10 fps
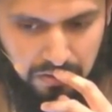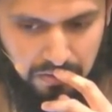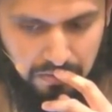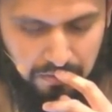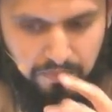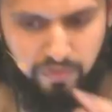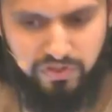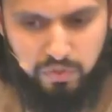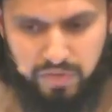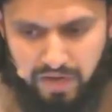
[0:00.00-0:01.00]
The first
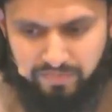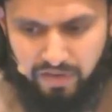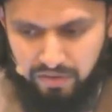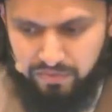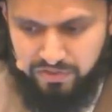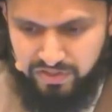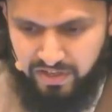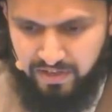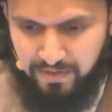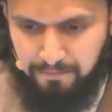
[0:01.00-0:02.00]
thing we have to
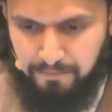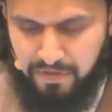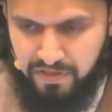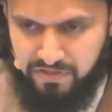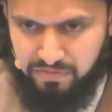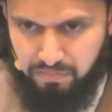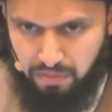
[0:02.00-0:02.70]
understand is